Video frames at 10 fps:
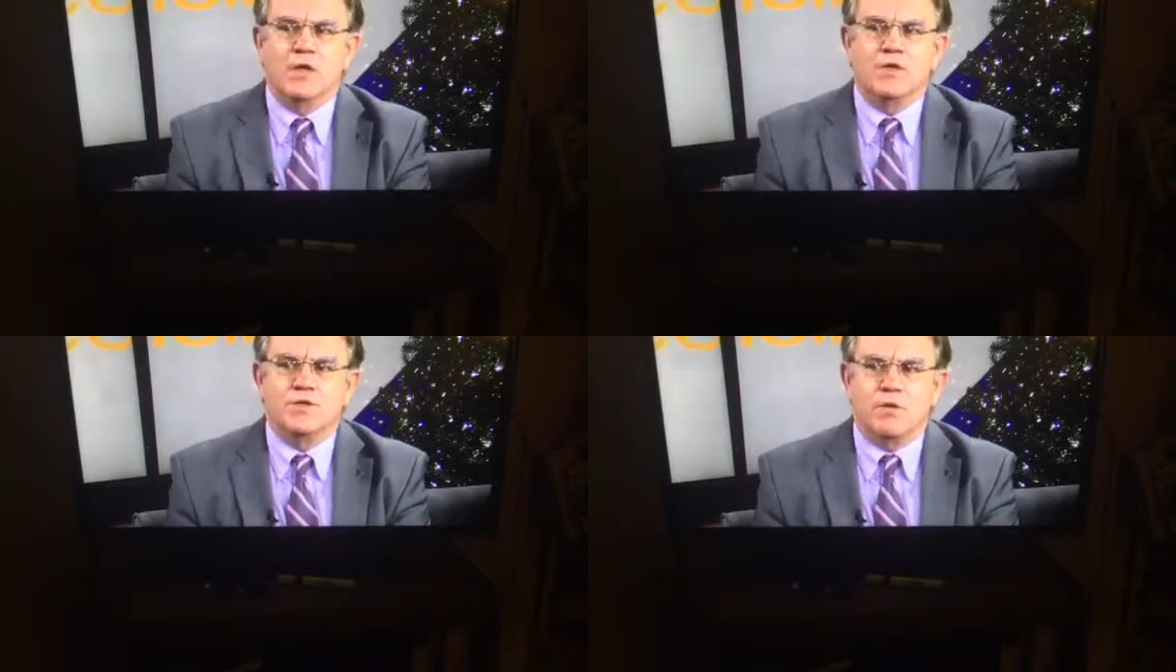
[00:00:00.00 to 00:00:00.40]

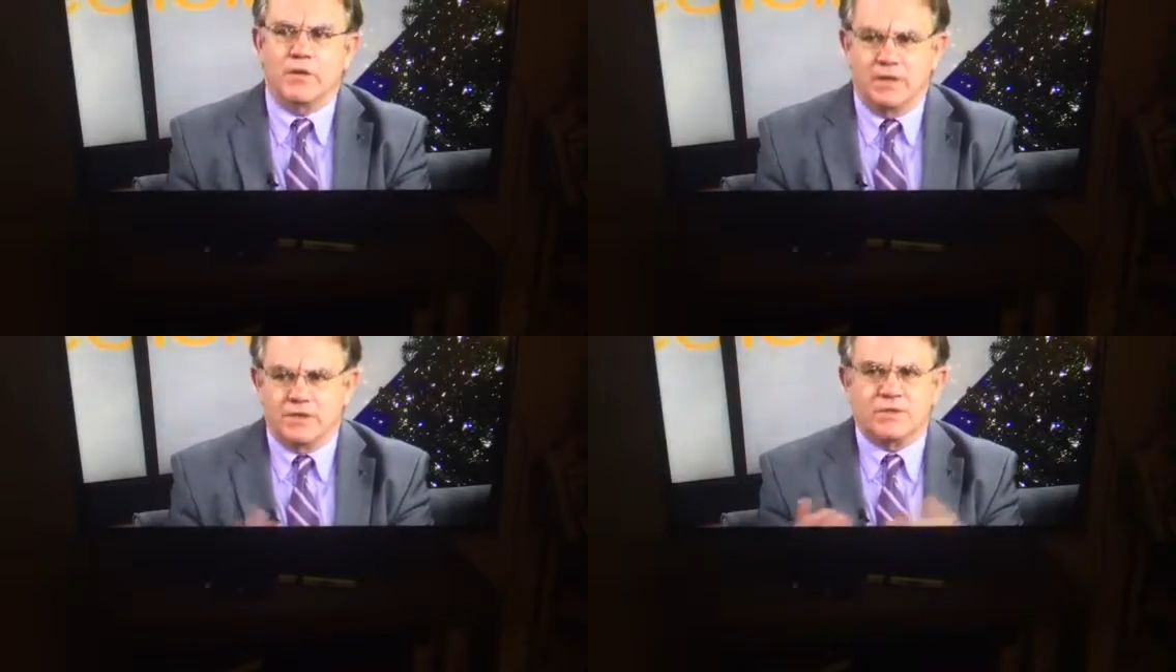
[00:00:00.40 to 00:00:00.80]
So
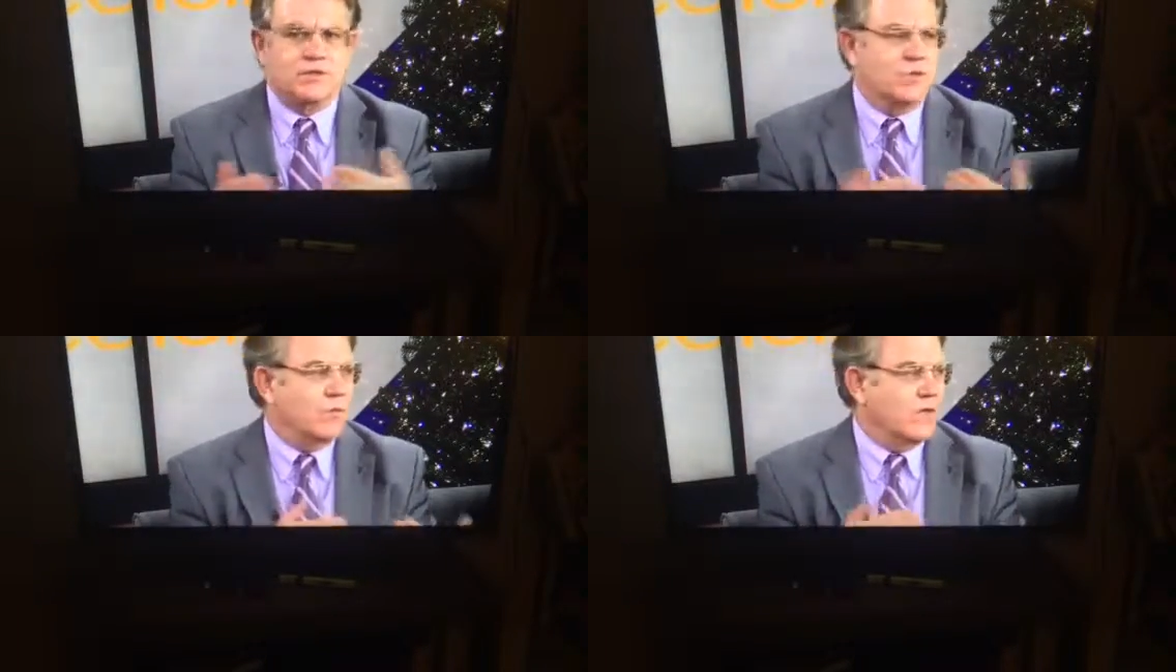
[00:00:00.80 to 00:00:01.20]
it is a
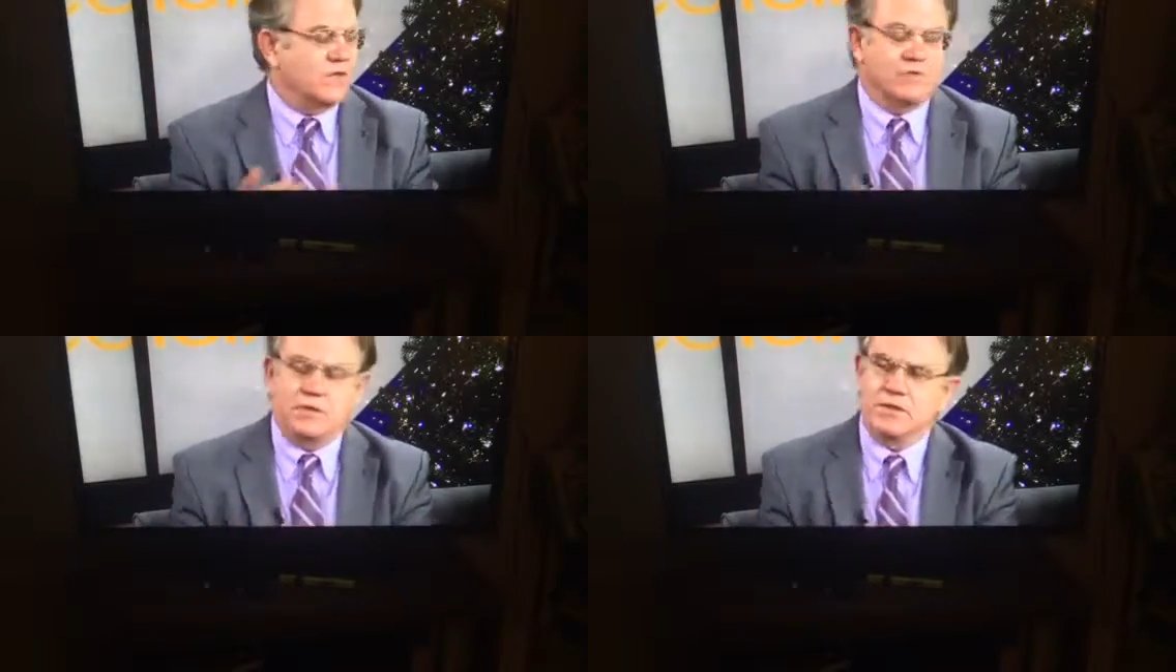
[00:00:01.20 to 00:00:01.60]
two-way
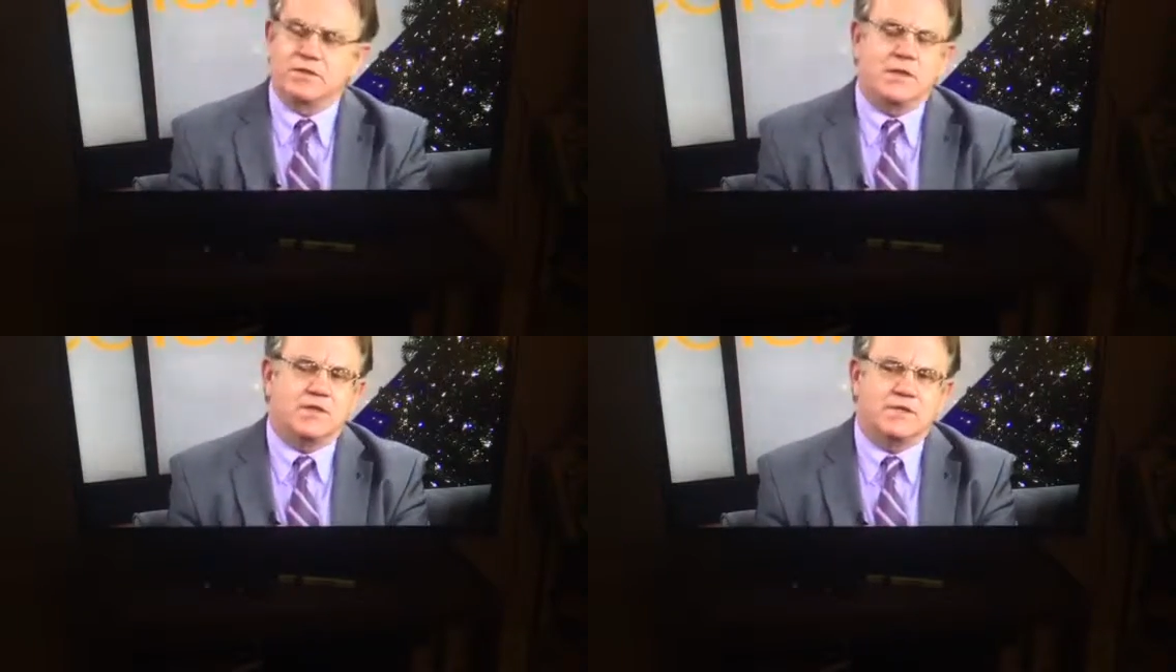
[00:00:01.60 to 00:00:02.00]
street,
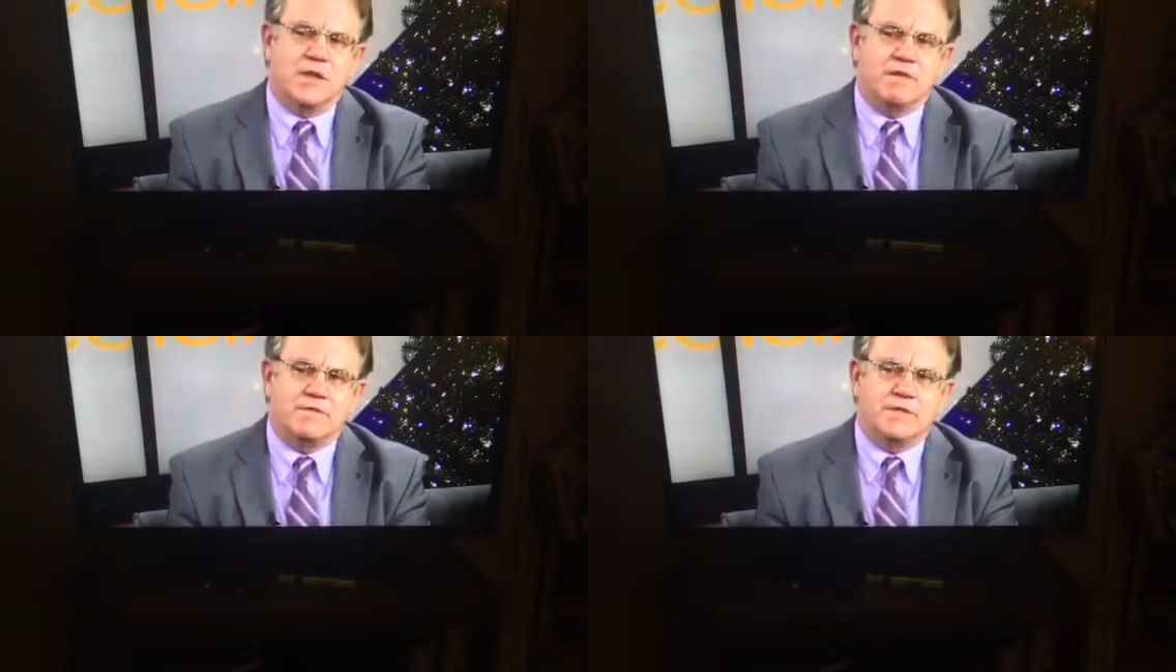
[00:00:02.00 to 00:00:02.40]
as
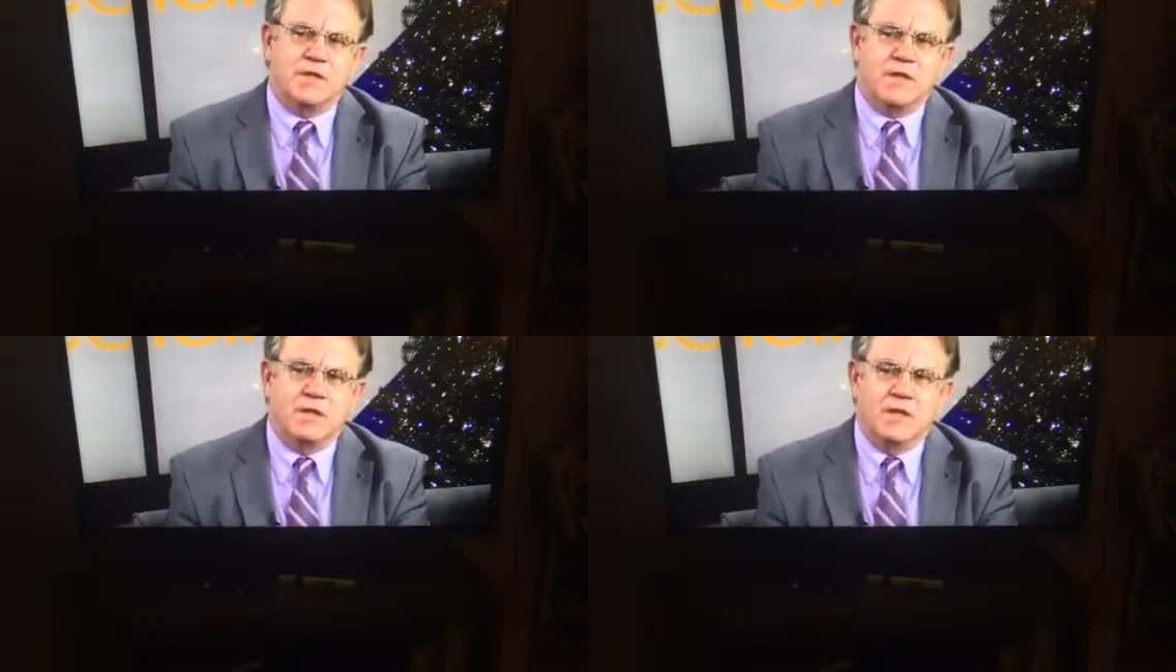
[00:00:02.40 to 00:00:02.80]
Dave
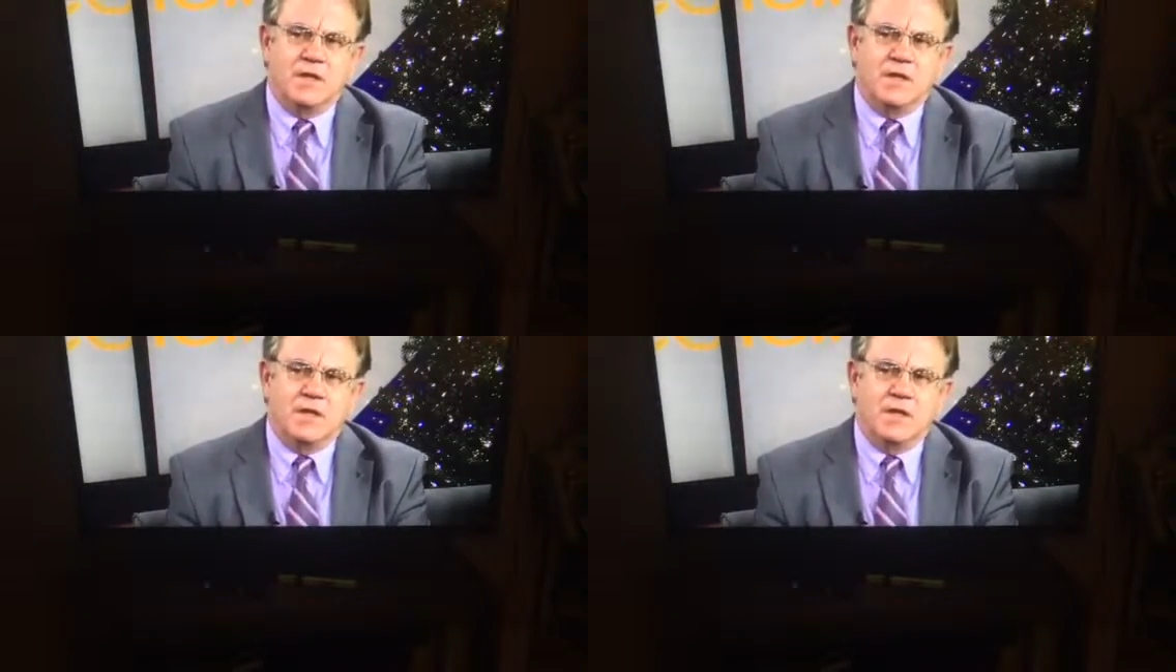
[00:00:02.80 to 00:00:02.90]
said.